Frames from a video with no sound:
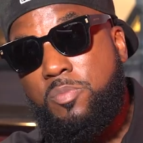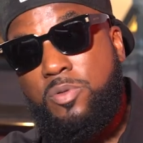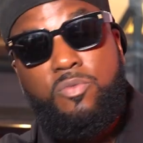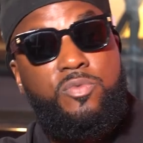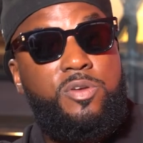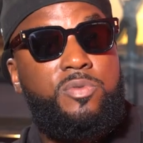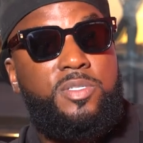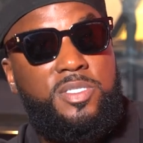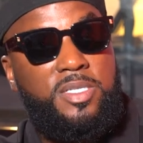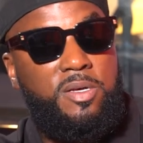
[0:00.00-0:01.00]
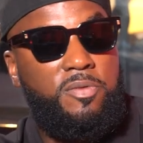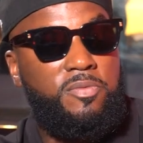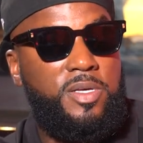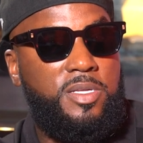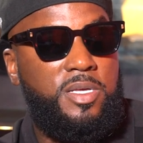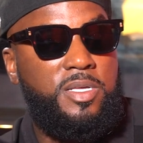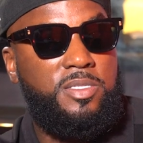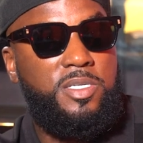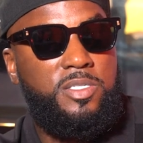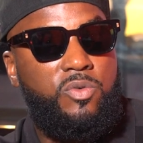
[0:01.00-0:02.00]
keeping it real with yourself and
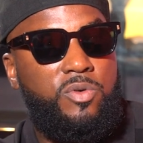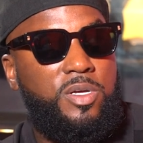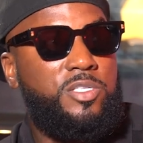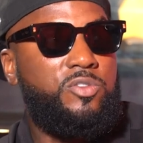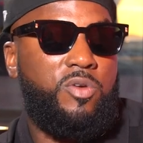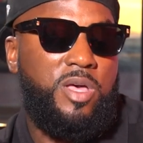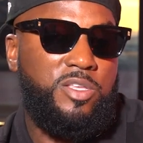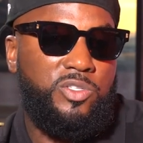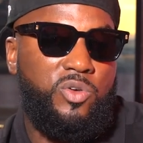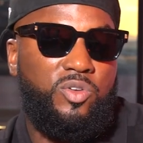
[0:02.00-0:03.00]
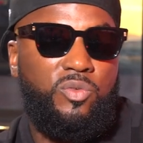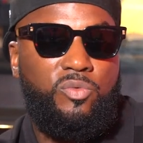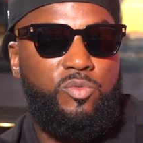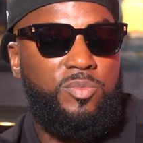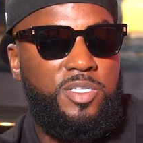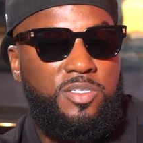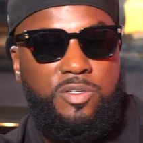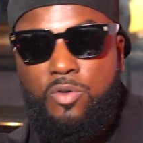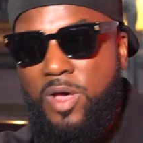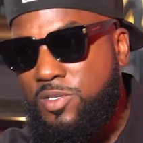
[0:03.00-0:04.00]
and just going because you know I used to go in the rooms and you
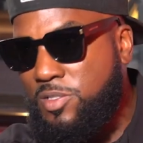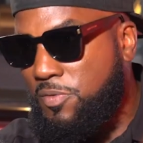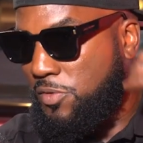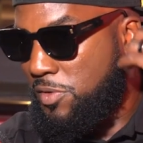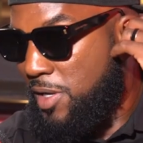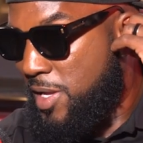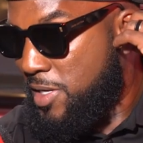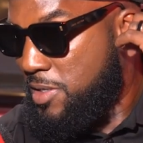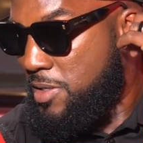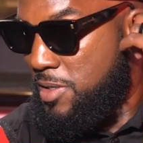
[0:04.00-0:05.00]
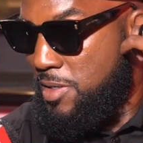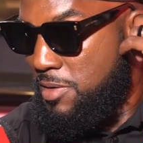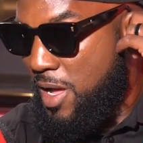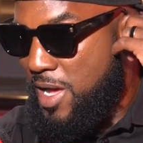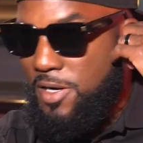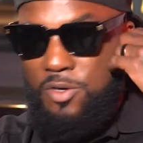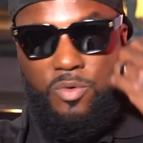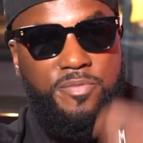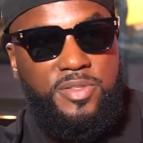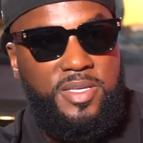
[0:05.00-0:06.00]
know I used to feel like I got to
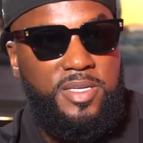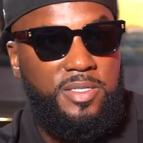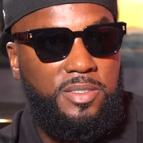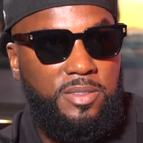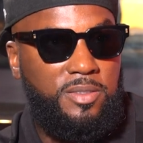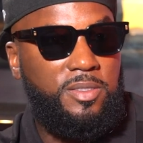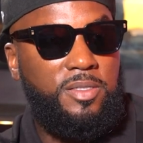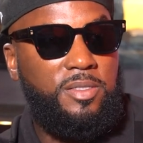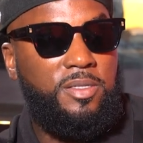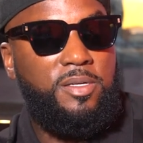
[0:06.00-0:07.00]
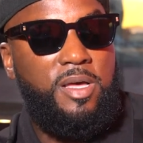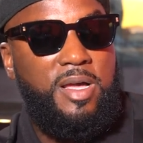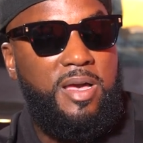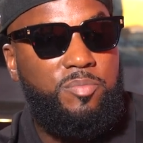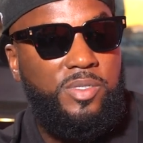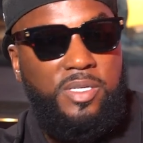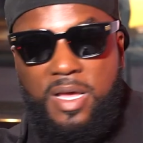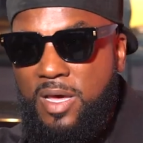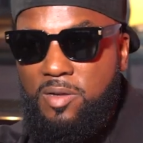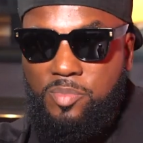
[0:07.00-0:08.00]
know everything. I gotta be. I
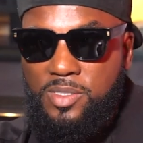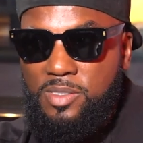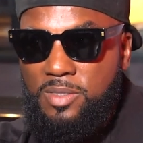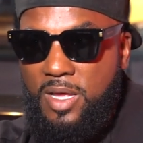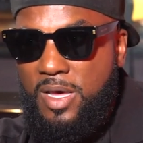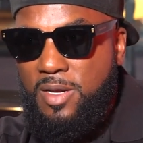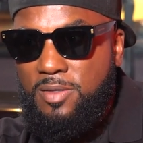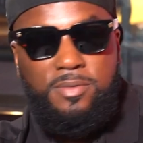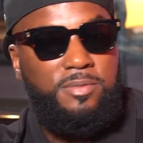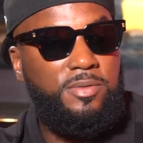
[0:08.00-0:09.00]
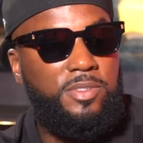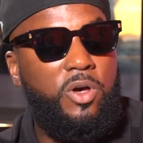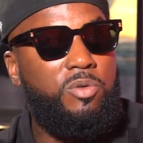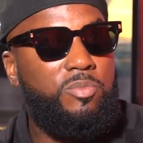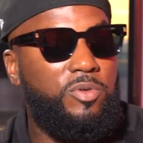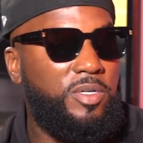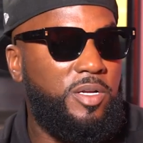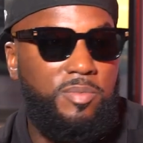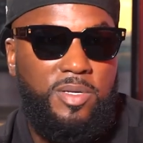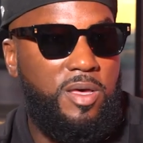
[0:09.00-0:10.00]
gotta be. I gotta talk more in
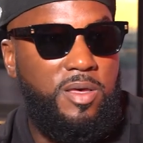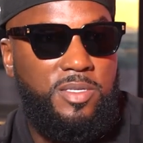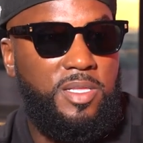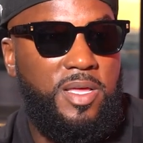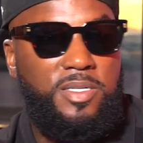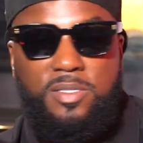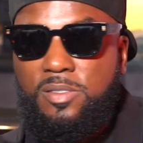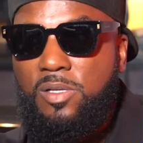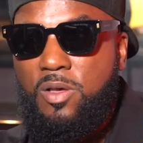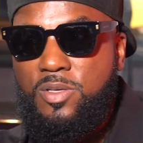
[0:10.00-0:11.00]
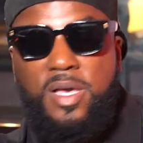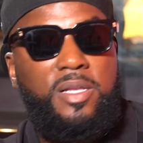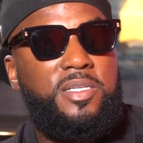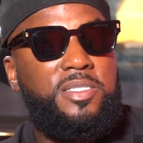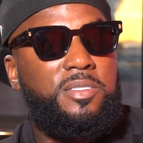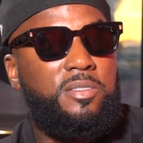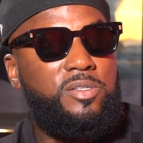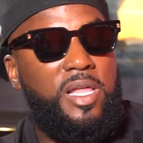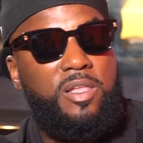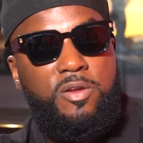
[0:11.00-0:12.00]
there. But now it's like no, you gotta listen.
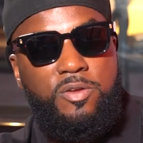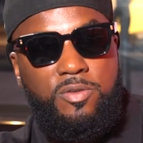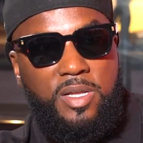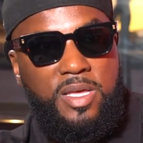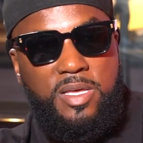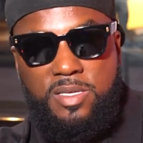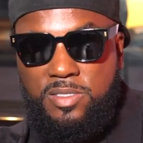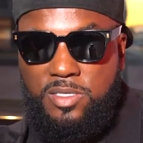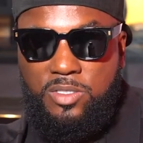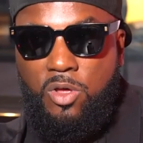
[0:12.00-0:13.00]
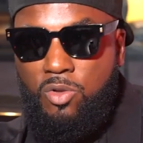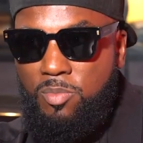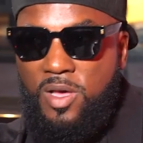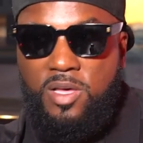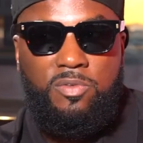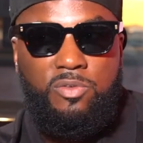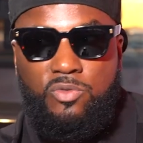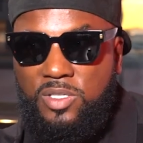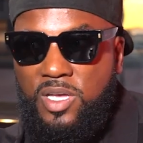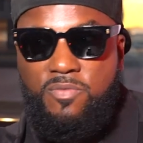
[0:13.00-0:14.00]
You gotta learn. Like it's, it's all about
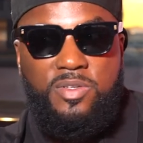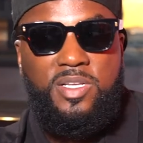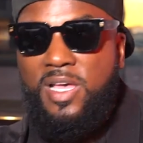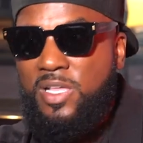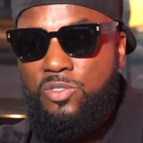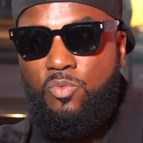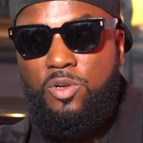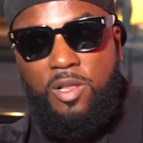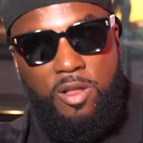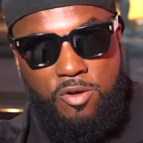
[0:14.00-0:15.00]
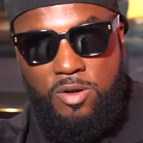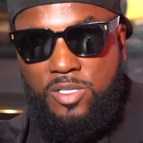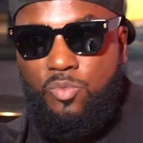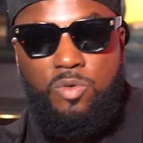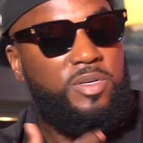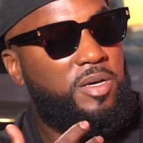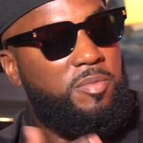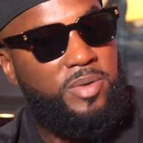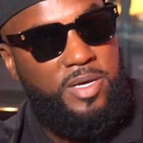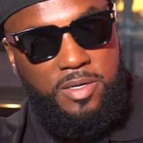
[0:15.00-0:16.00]
evolution. Every day I just want to learn. I just want to
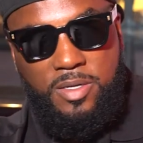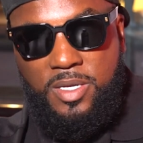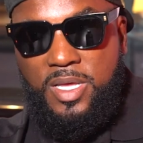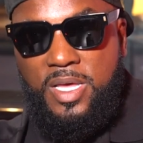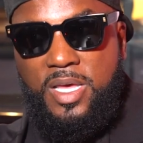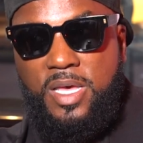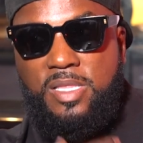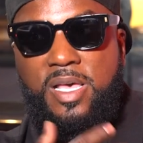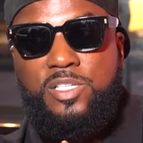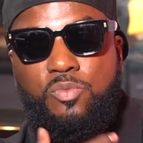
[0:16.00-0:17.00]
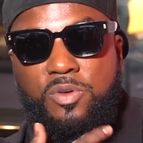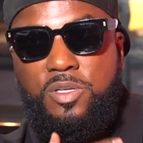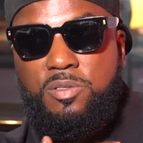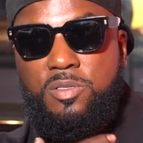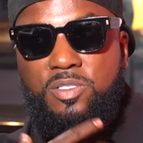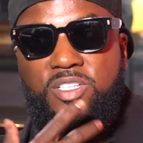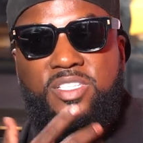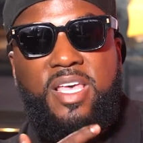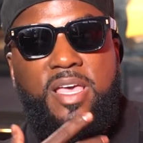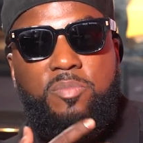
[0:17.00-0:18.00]
become better, and that's what
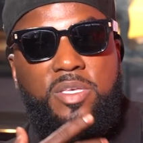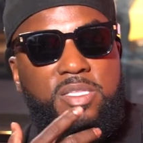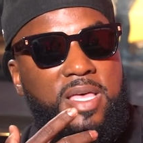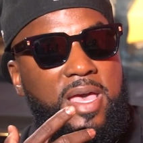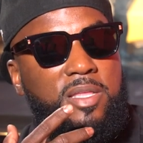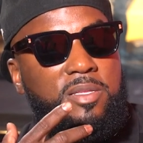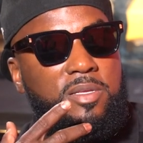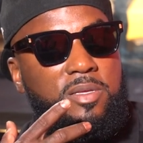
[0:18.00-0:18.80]
just gave me that